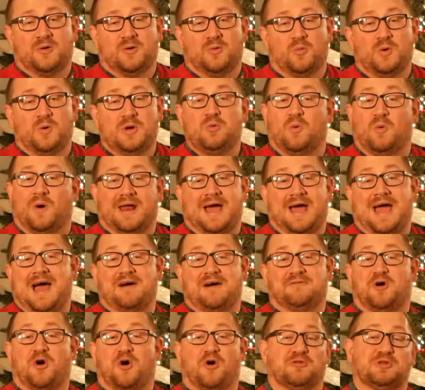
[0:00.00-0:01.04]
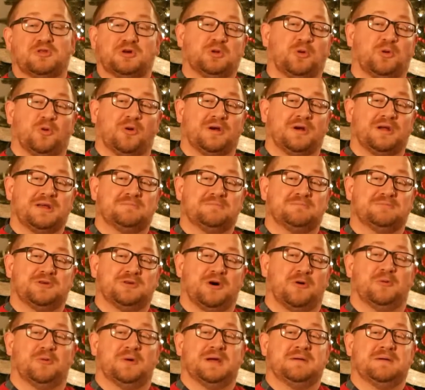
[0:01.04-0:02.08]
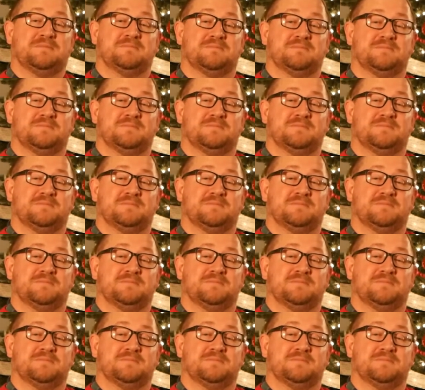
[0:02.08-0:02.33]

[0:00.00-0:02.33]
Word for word: we want to have all the glory, don't we?